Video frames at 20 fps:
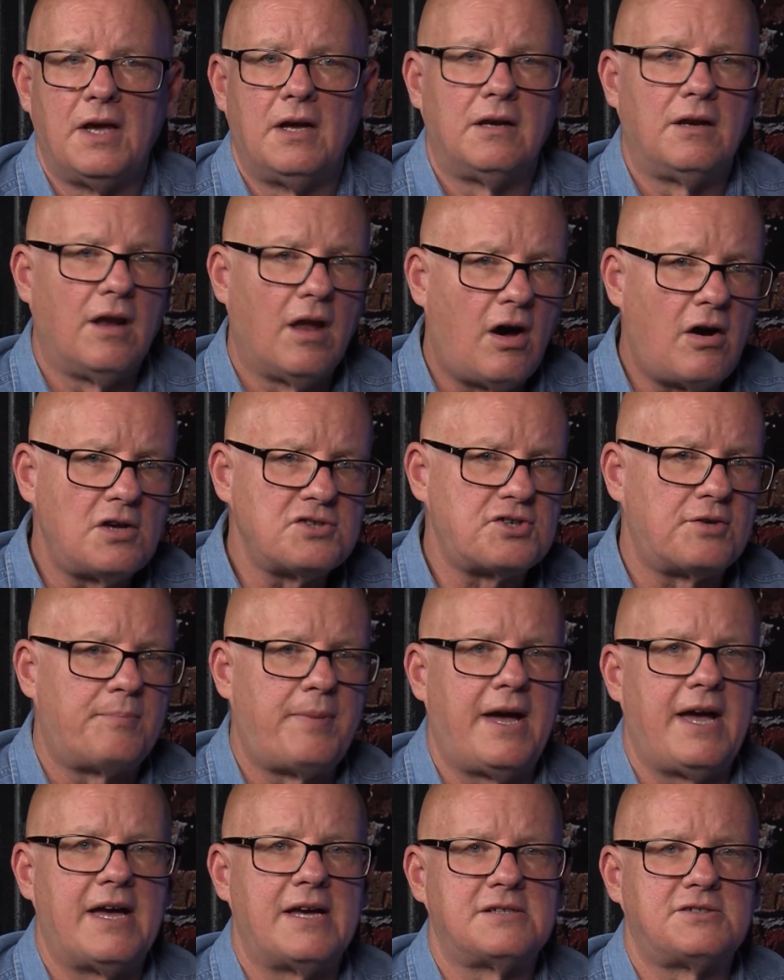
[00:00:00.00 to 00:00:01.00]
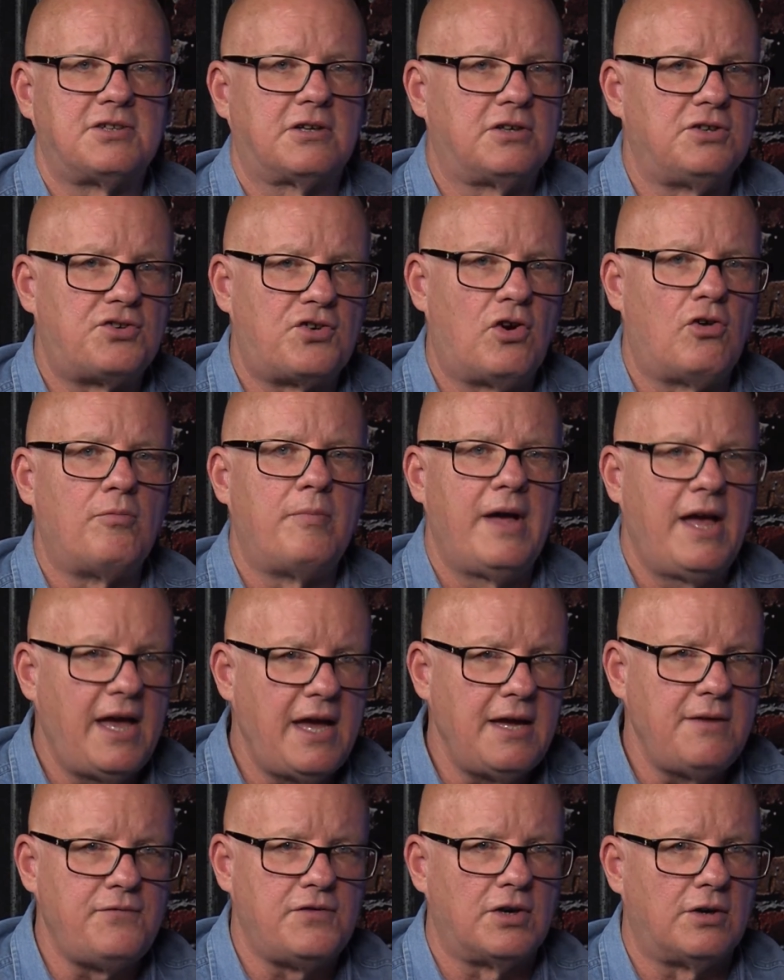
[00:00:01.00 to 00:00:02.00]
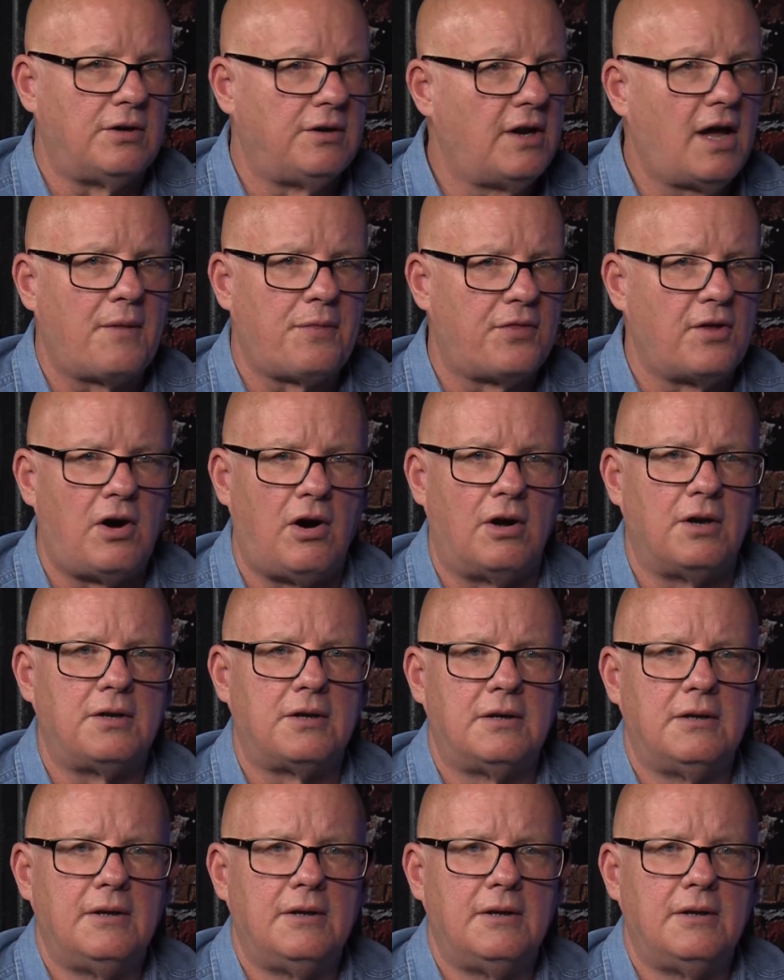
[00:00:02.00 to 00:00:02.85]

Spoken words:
Laws are passed to control behavior, not thought.